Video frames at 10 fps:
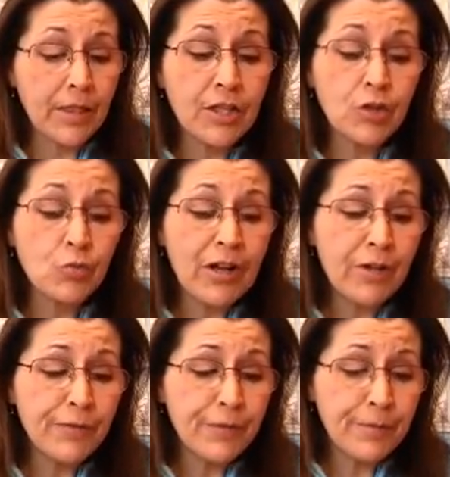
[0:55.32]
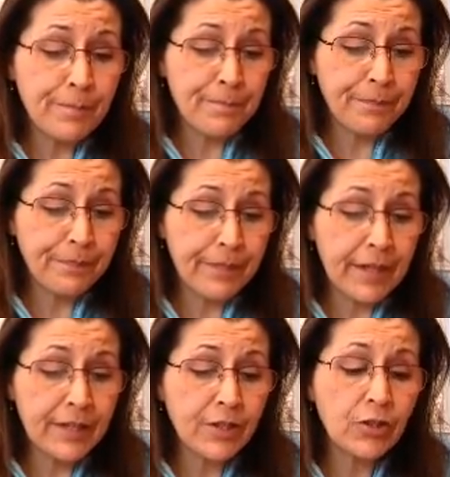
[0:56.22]
The 12th
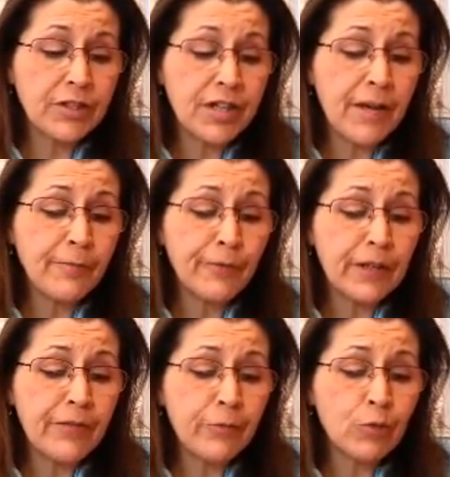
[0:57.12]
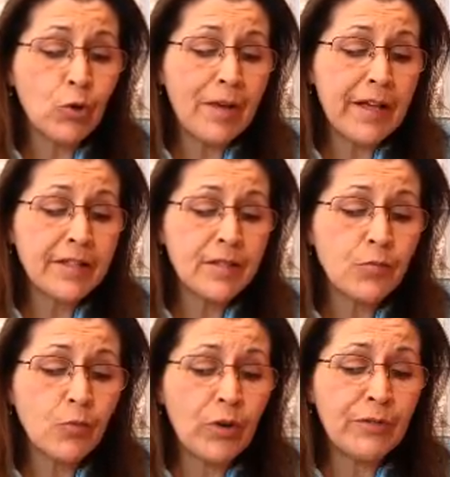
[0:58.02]
is a good time for love and
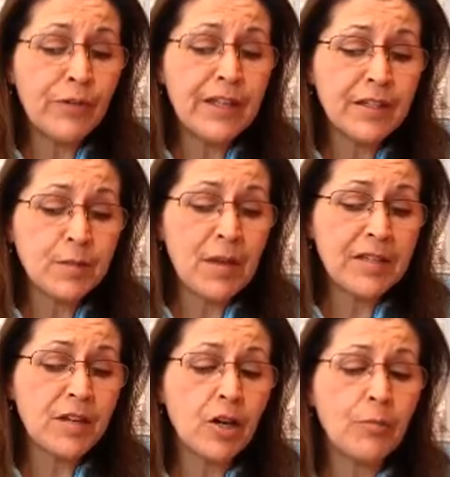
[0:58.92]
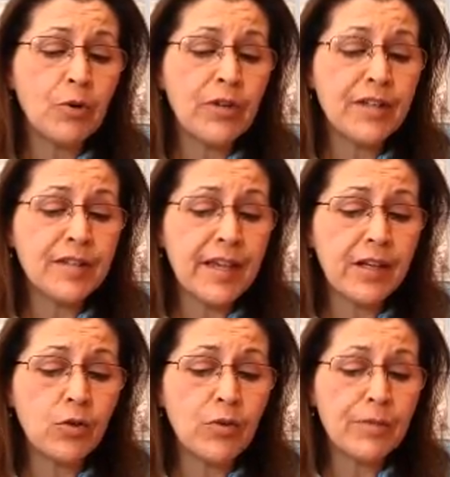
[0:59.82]
romance when Venus makes a harmonious
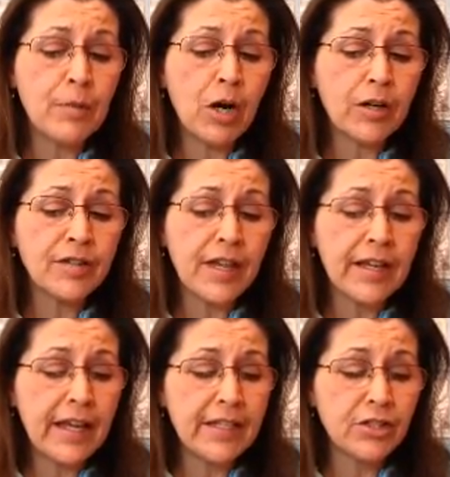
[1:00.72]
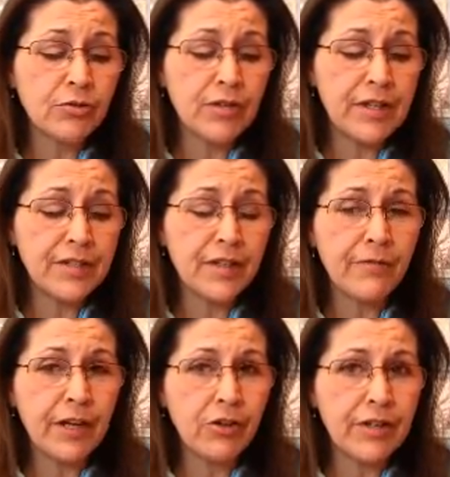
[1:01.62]
angle with Mars at 8 degrees
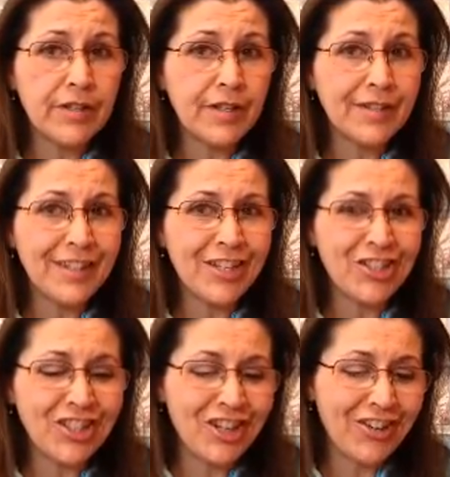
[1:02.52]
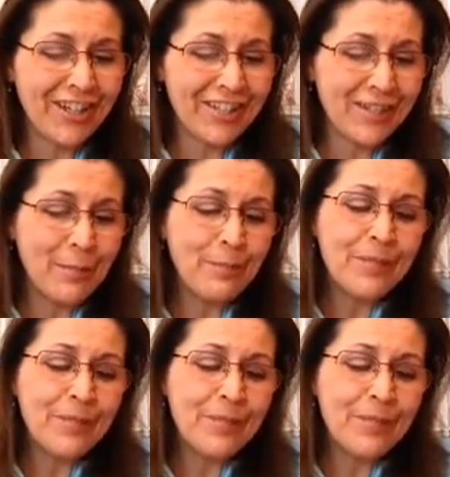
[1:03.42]
of Aries and Sagittarius.